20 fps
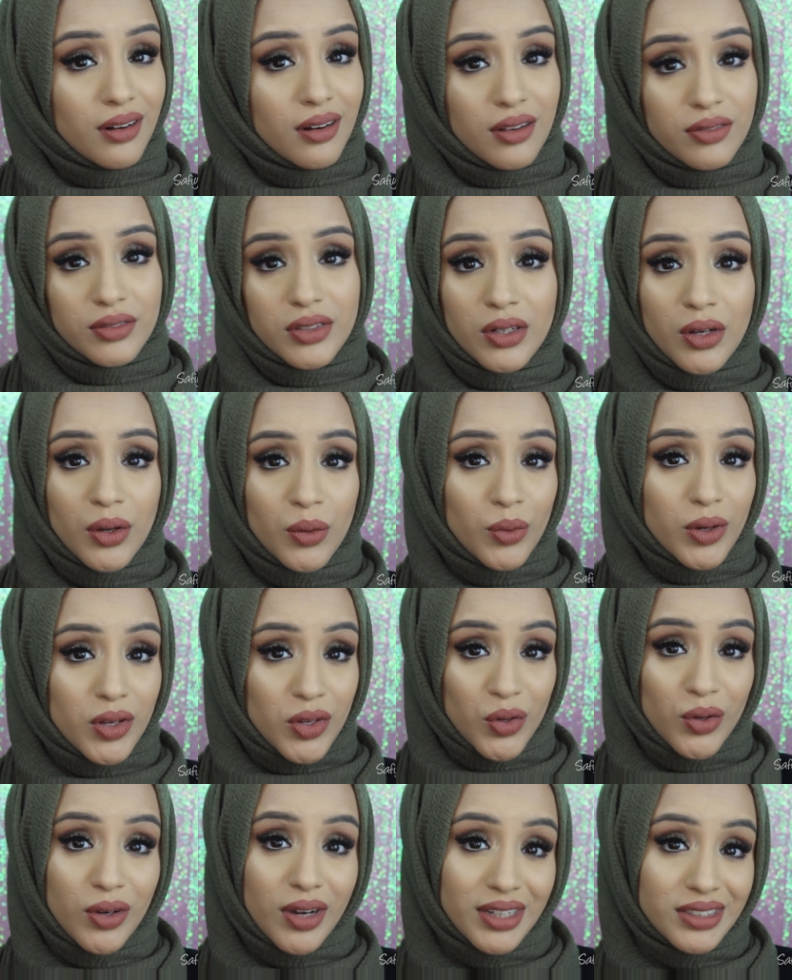I'd love to know what
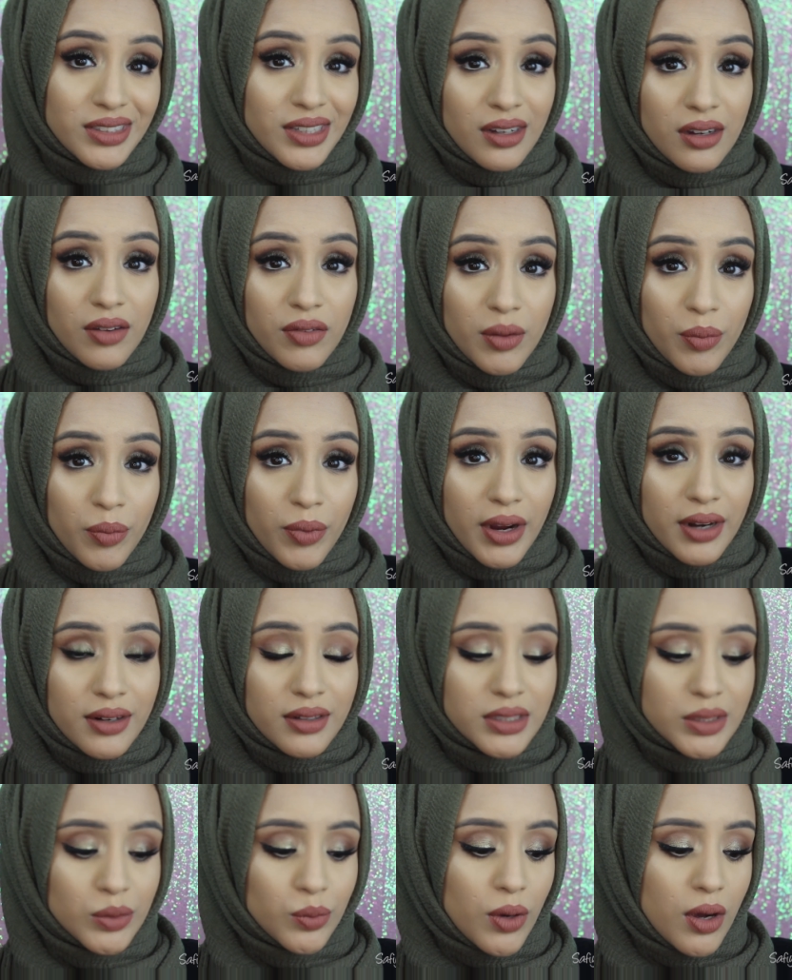you guys think of the brand
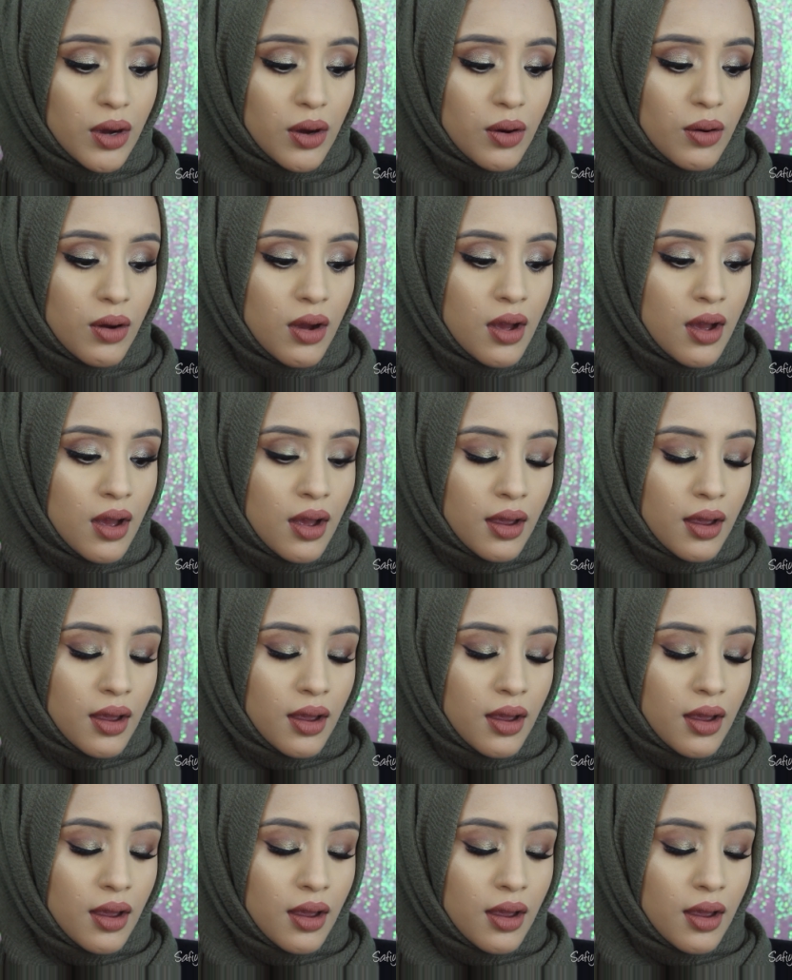as well.